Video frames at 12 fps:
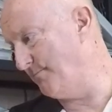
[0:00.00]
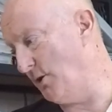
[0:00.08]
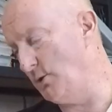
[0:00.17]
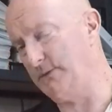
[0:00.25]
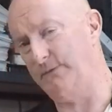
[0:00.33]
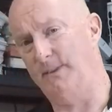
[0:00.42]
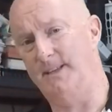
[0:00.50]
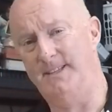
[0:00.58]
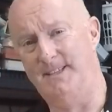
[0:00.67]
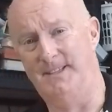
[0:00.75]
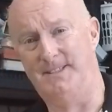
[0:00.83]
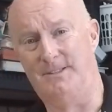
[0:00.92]
bolts for
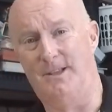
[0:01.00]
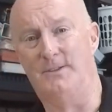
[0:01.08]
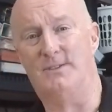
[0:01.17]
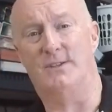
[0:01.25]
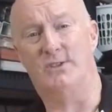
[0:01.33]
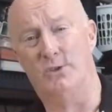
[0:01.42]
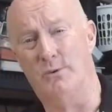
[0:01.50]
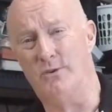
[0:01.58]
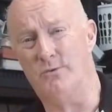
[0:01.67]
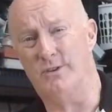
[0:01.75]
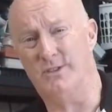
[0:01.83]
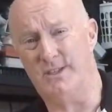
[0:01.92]
this is close to
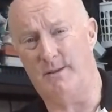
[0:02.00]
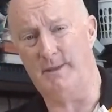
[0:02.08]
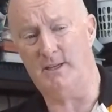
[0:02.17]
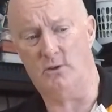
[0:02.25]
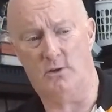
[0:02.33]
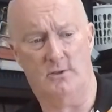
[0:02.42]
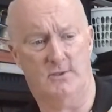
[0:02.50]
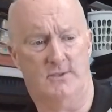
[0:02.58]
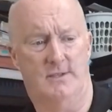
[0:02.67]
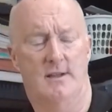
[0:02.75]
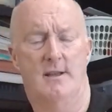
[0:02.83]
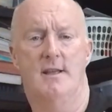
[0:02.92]
$200 and something.
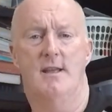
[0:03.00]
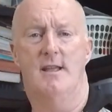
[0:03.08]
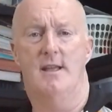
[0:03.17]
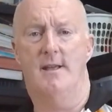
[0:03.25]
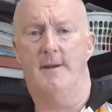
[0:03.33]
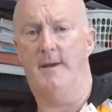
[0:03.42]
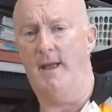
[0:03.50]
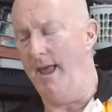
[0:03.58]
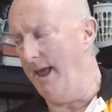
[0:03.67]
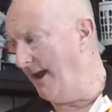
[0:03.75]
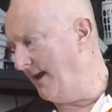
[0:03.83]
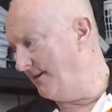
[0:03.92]

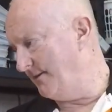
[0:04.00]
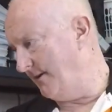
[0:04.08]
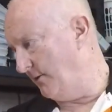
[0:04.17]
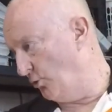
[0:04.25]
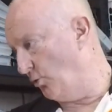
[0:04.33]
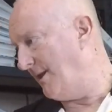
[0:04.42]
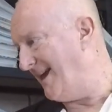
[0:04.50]
And it all